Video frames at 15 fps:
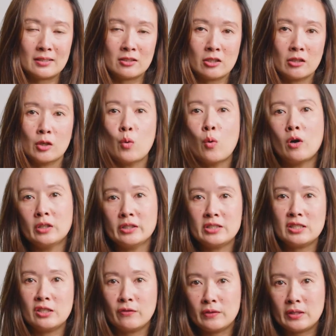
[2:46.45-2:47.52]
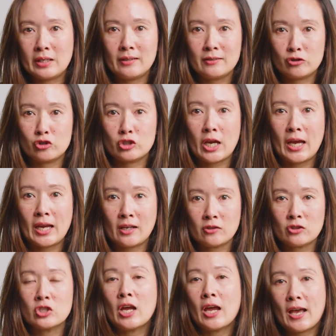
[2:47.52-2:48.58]
And so the quality of the eggs
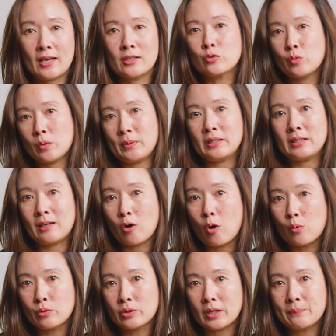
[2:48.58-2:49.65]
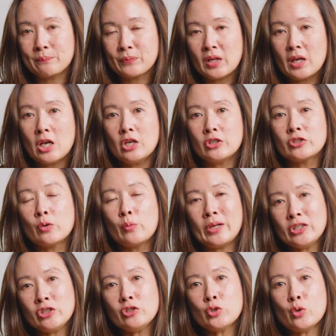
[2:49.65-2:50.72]
change as women get older. So
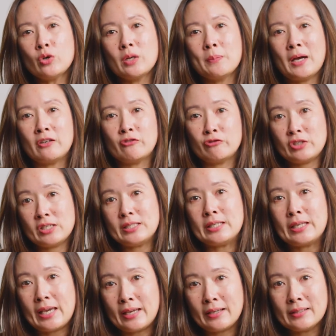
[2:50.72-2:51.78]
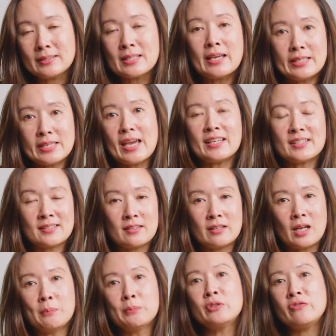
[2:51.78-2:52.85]
when you talk about freezing eggs, yes, the
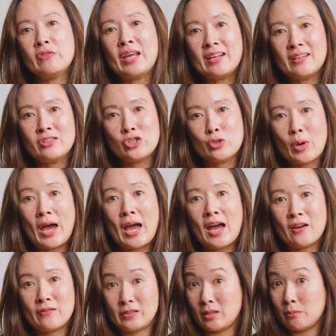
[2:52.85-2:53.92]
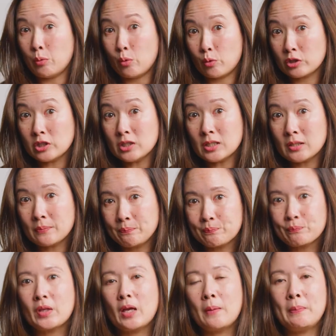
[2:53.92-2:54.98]
number of eggs you have is important,
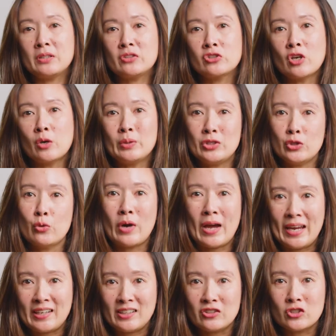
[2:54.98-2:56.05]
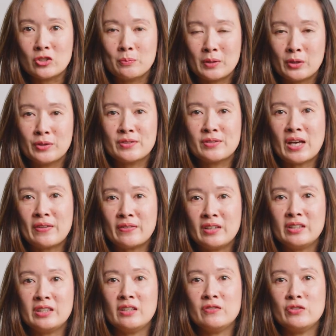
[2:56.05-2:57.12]
but so is your age, because that
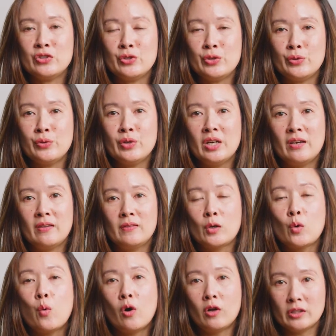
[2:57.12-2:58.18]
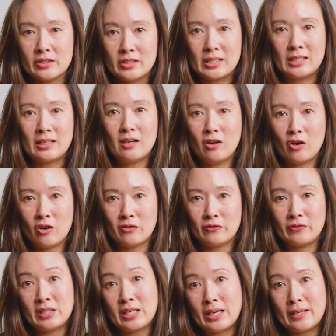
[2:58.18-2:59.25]
then gives you the quality
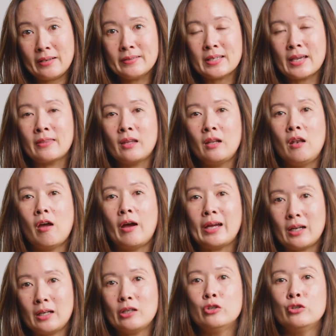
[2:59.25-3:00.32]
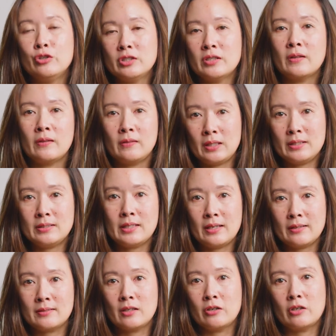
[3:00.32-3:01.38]
of the eggs and the likelihood that these
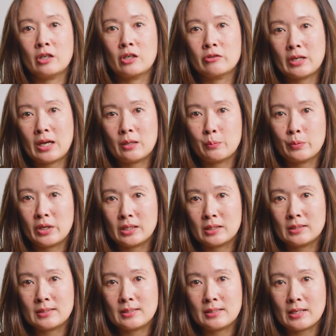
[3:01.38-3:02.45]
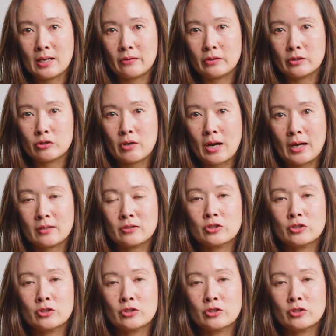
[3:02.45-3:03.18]
eggs are going to create a pregnancy down the track.